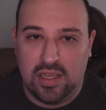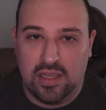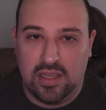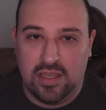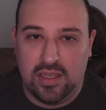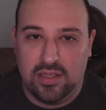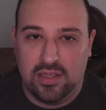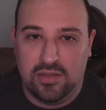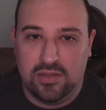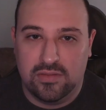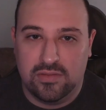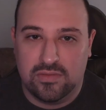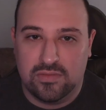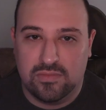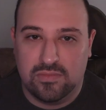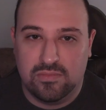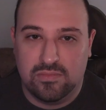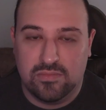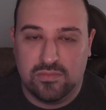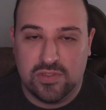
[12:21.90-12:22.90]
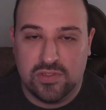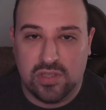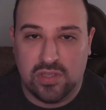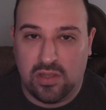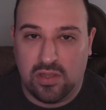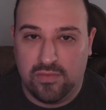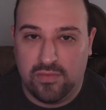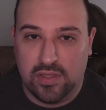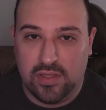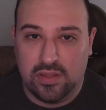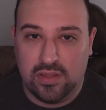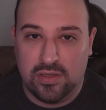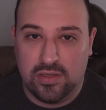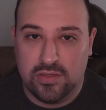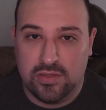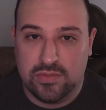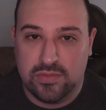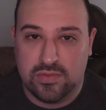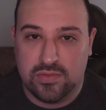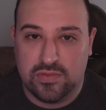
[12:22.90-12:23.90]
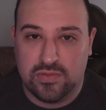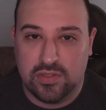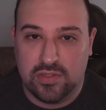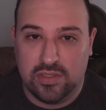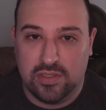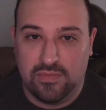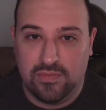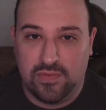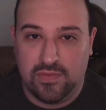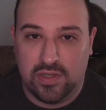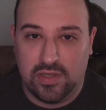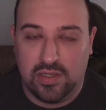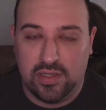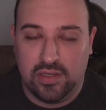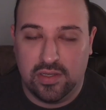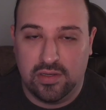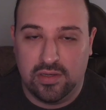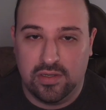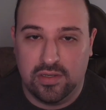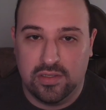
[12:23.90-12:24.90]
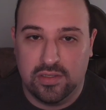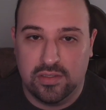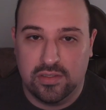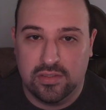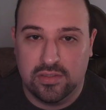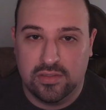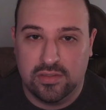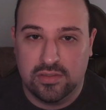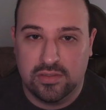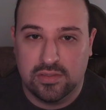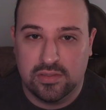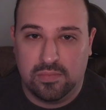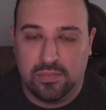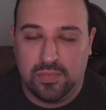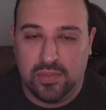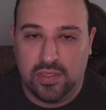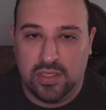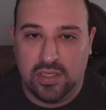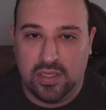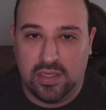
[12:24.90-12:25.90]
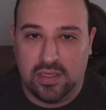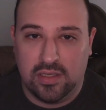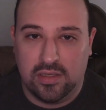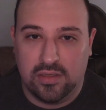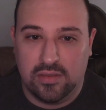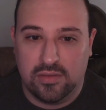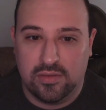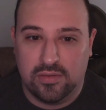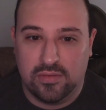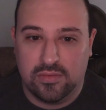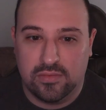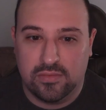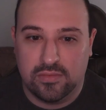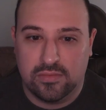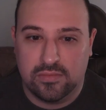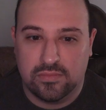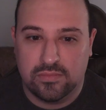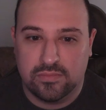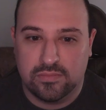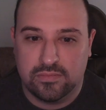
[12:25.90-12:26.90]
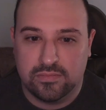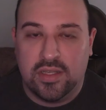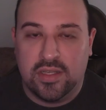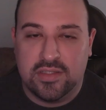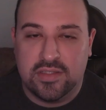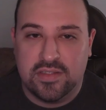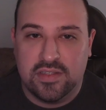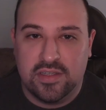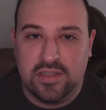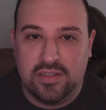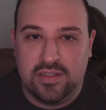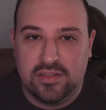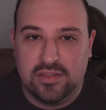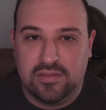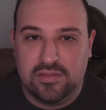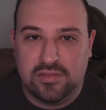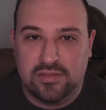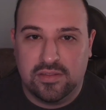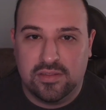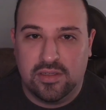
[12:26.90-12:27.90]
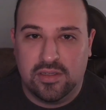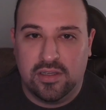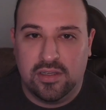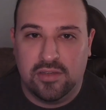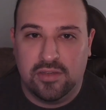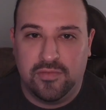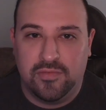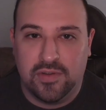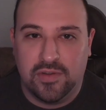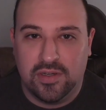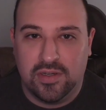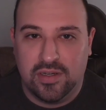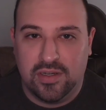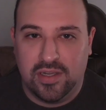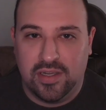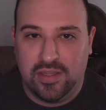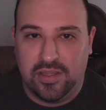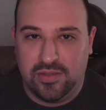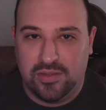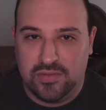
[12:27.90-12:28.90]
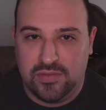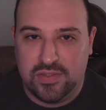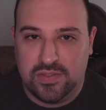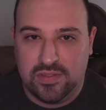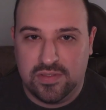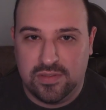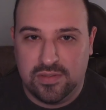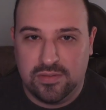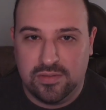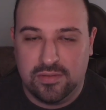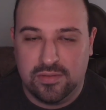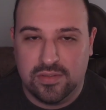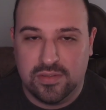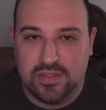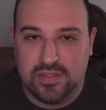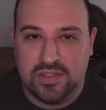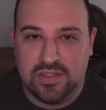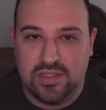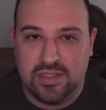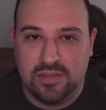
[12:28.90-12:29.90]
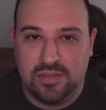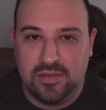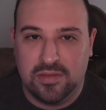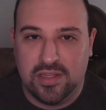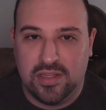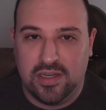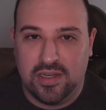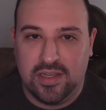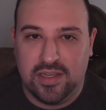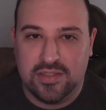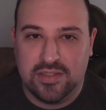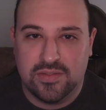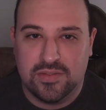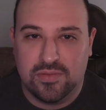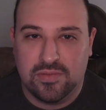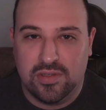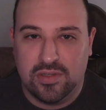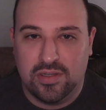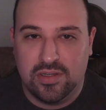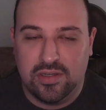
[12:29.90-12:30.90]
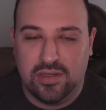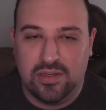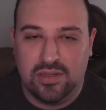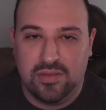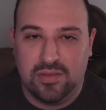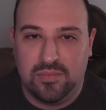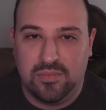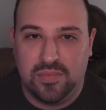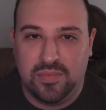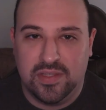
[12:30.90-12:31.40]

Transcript: and solving those was really fun. But yeah, that's it for Halo 2. See you in the next one.